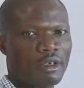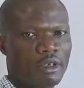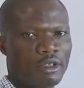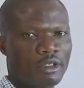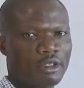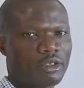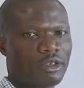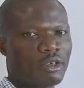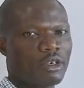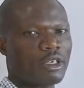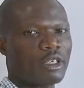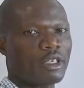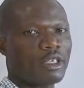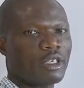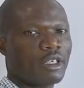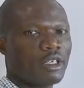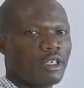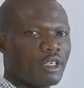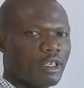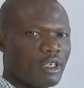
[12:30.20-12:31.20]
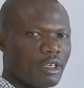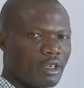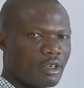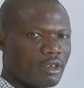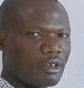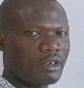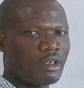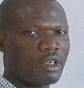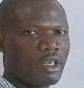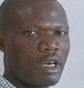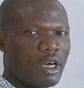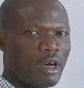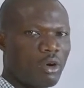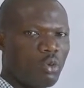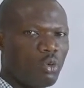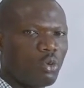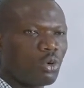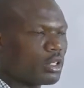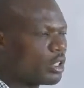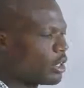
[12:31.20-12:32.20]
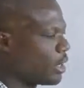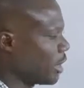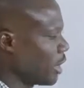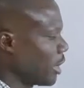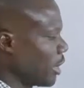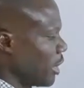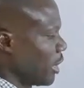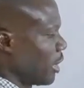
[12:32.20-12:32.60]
It's called? Good, a quarter.